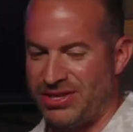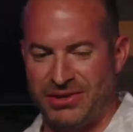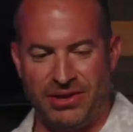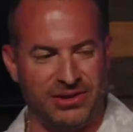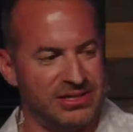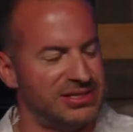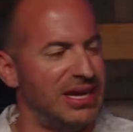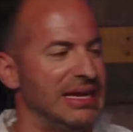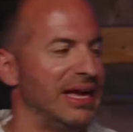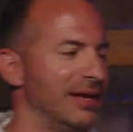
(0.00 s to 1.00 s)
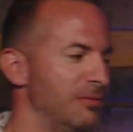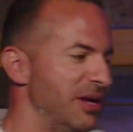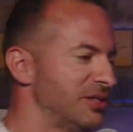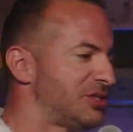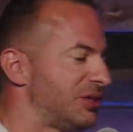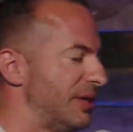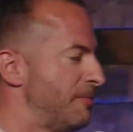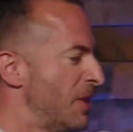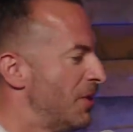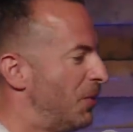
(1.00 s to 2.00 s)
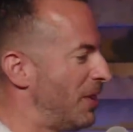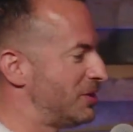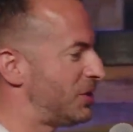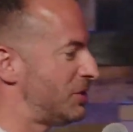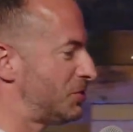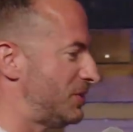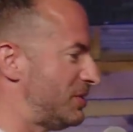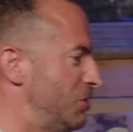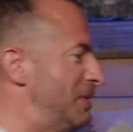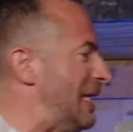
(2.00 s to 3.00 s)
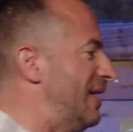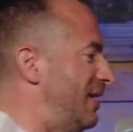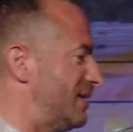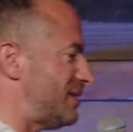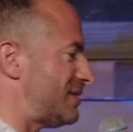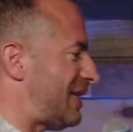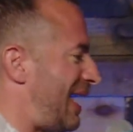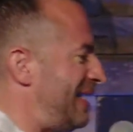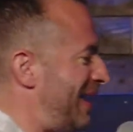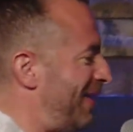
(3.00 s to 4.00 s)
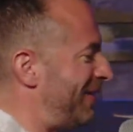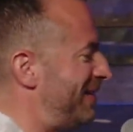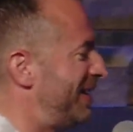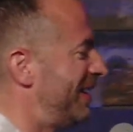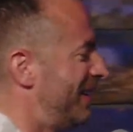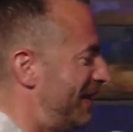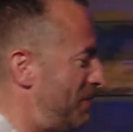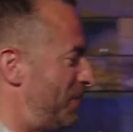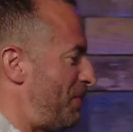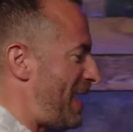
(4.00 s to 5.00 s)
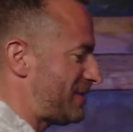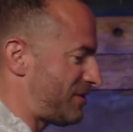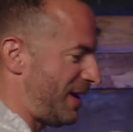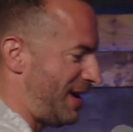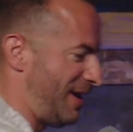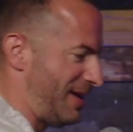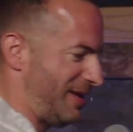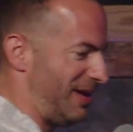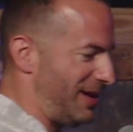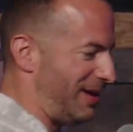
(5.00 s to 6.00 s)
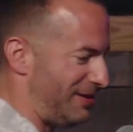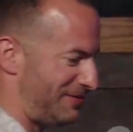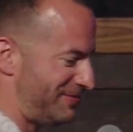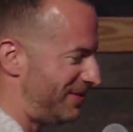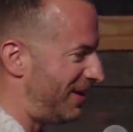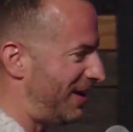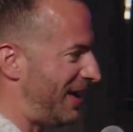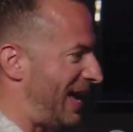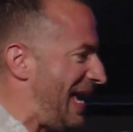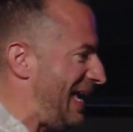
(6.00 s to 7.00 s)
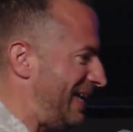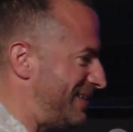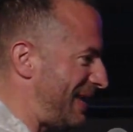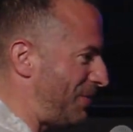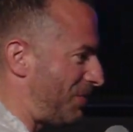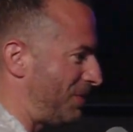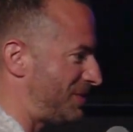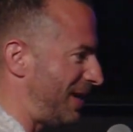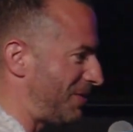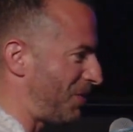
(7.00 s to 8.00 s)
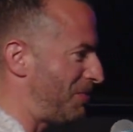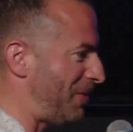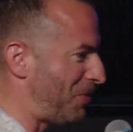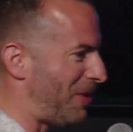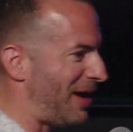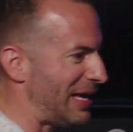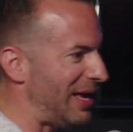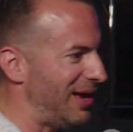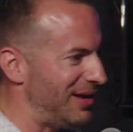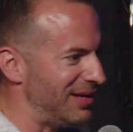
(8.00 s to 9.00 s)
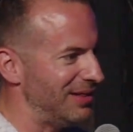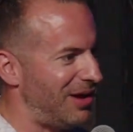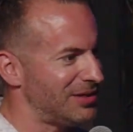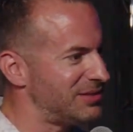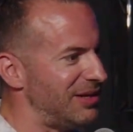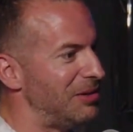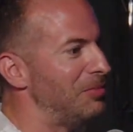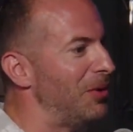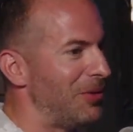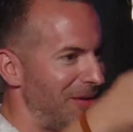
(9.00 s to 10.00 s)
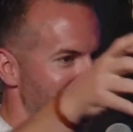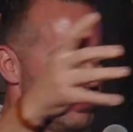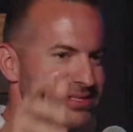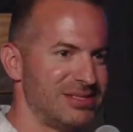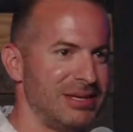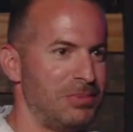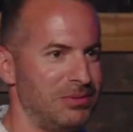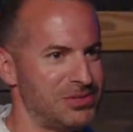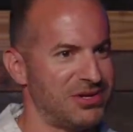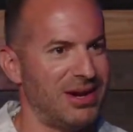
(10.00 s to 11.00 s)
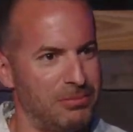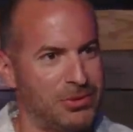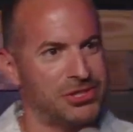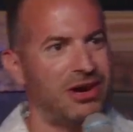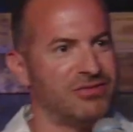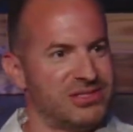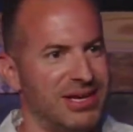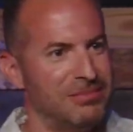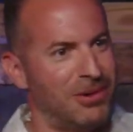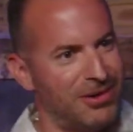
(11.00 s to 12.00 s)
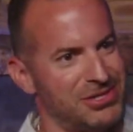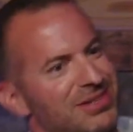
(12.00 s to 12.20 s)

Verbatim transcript: on, on a Sunday and minister. And one of the churches was New Beginnings in Slidell. And the, the pastor had a, a hand that would rotate, a robot, robotic hand. He lost it in a boat on the Mississippi. He was trying to push it off a sand barge